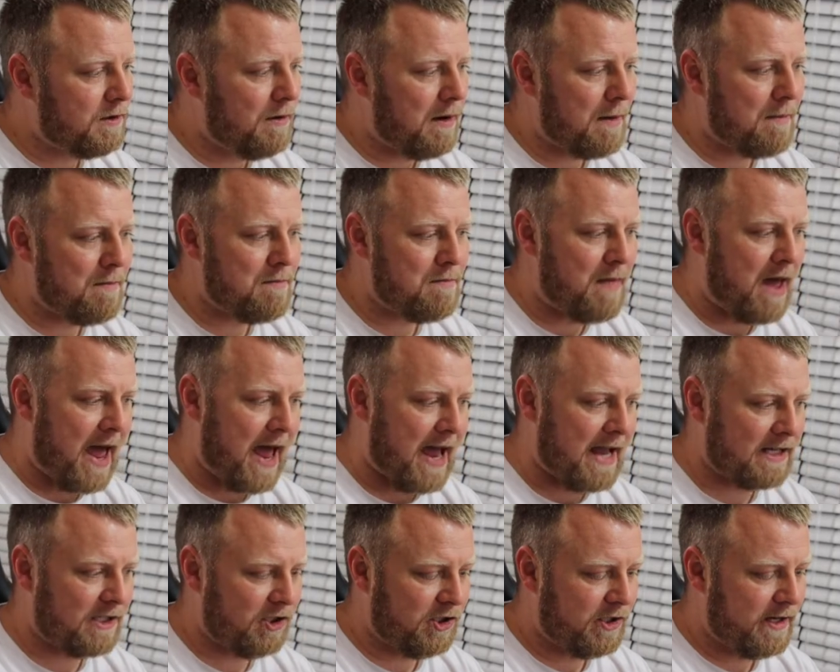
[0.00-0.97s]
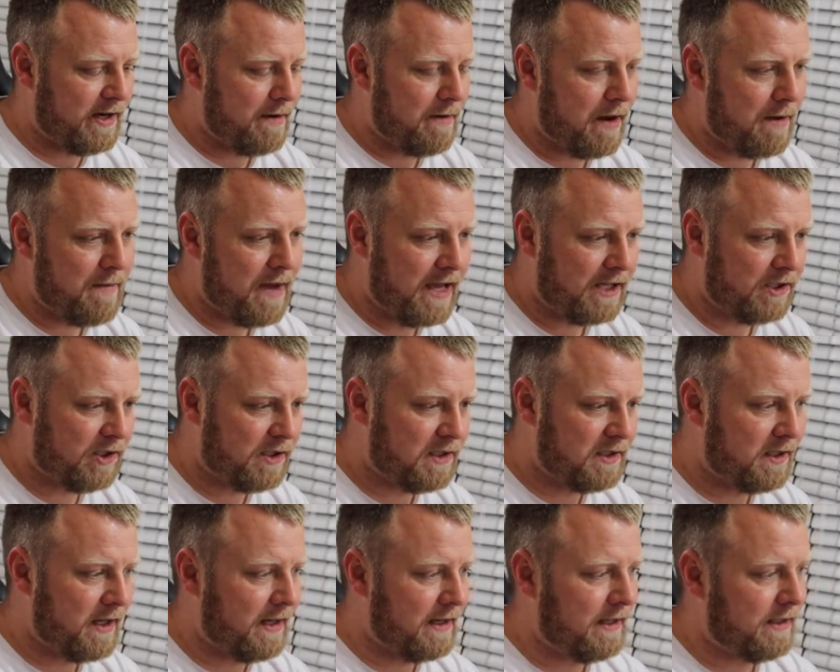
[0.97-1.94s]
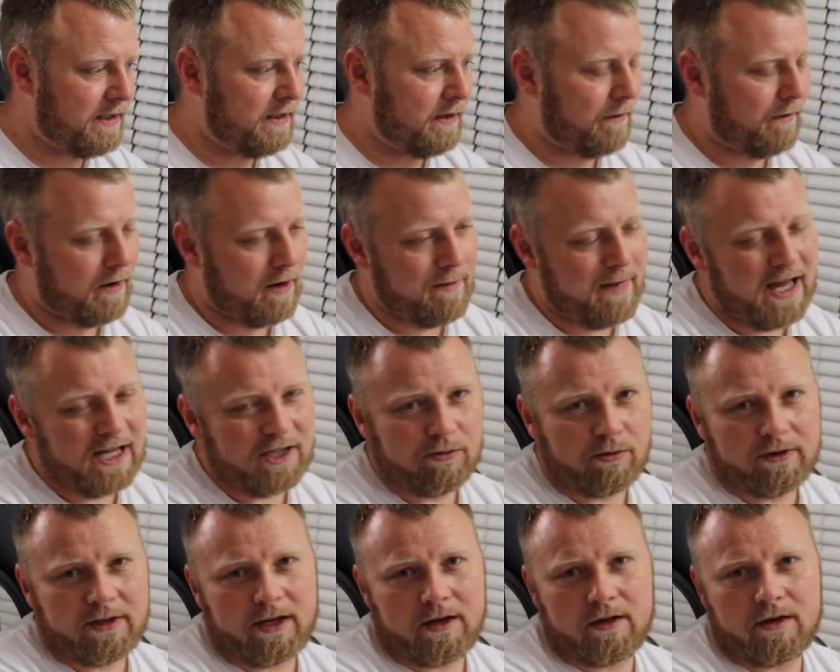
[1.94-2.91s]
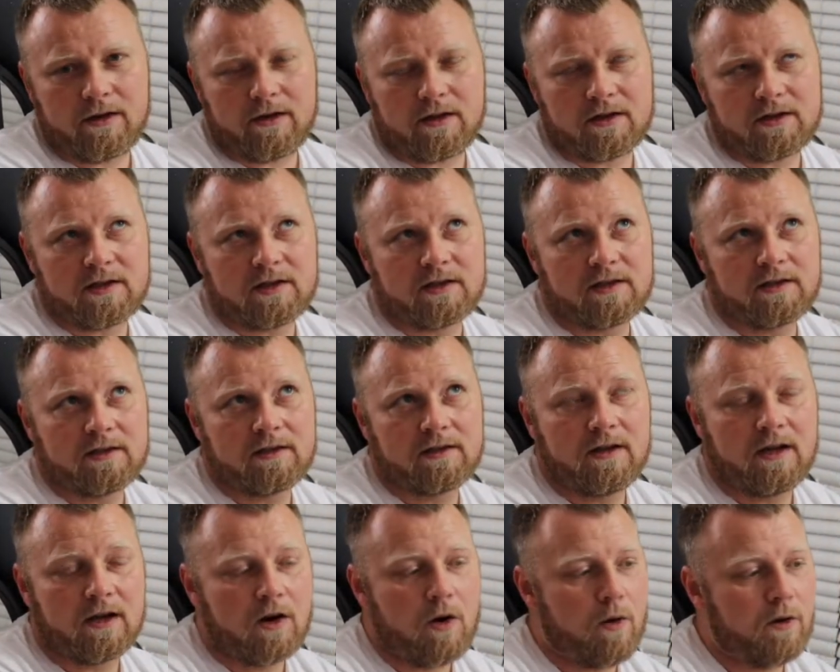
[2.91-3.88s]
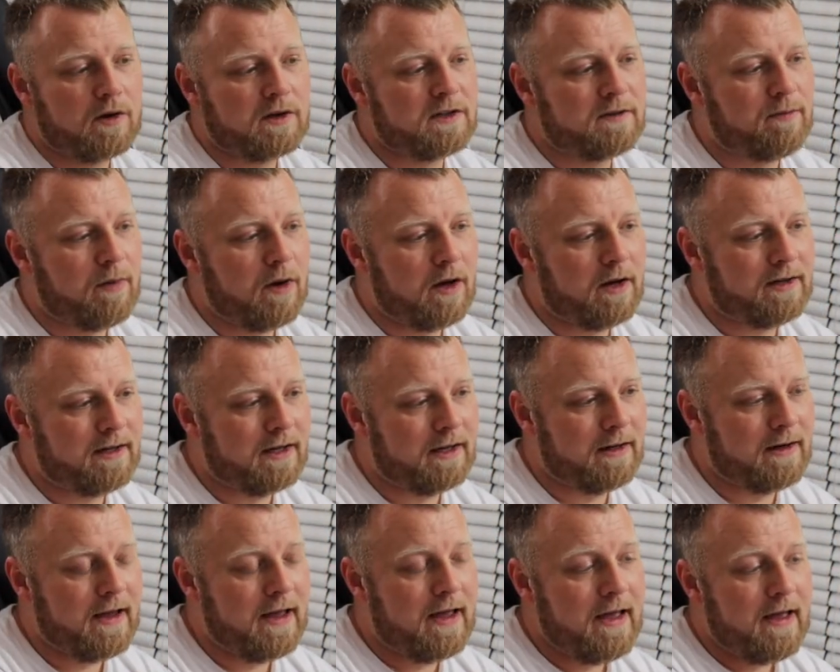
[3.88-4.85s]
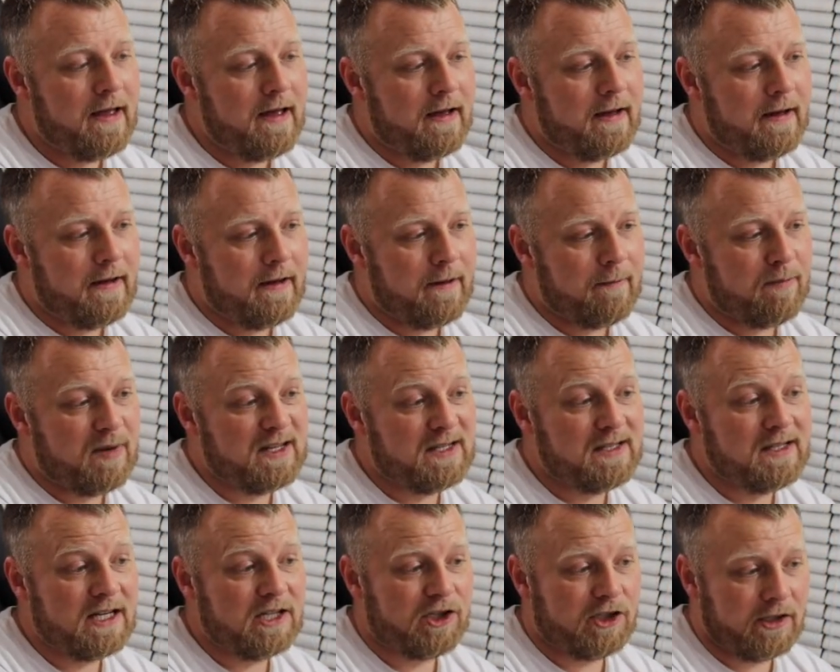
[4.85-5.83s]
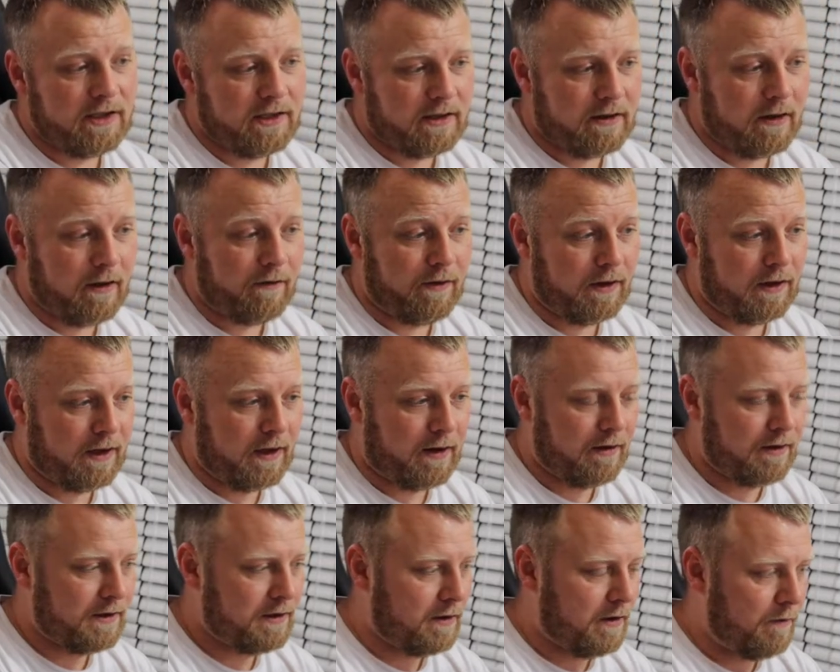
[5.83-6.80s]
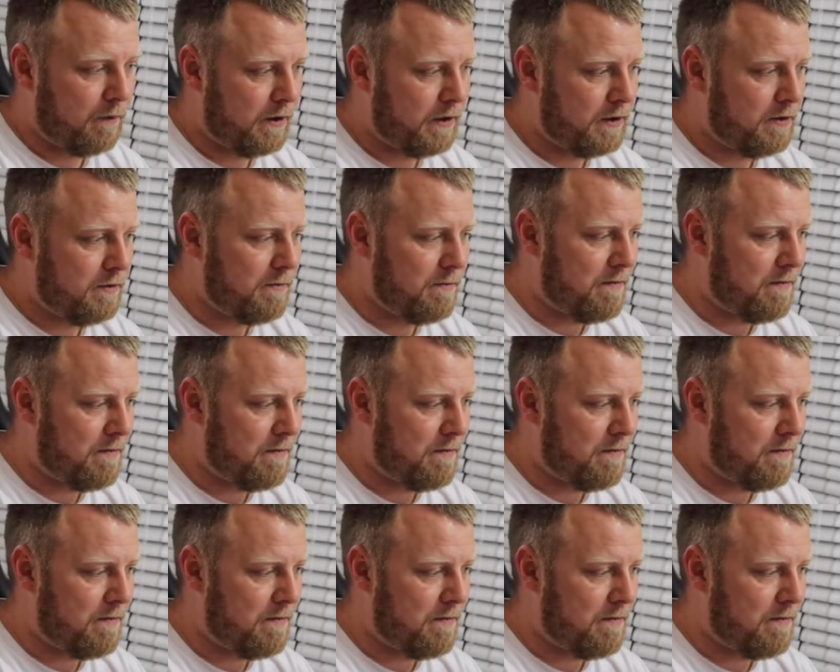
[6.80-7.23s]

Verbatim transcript: do a match, and a match is slightly different. A match will tell you the, the corresponding um, position of the letter. So if we do